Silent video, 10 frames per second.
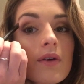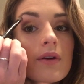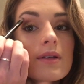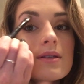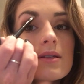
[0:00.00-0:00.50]

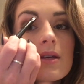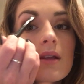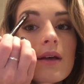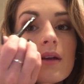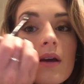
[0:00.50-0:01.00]
Y'all can see
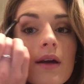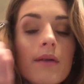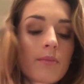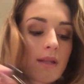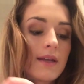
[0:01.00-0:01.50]
that and
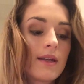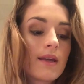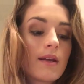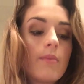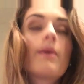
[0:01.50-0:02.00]
kind of
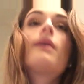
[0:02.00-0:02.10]
blending it a